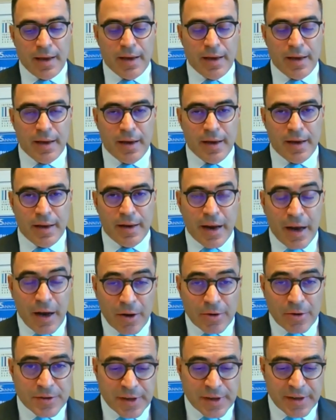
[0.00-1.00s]

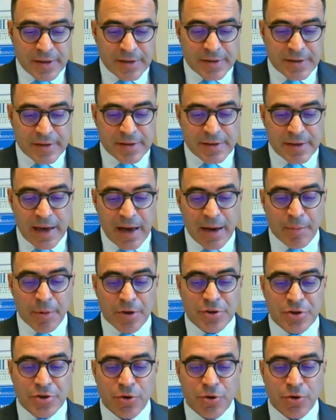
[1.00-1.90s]
Now, since I'm not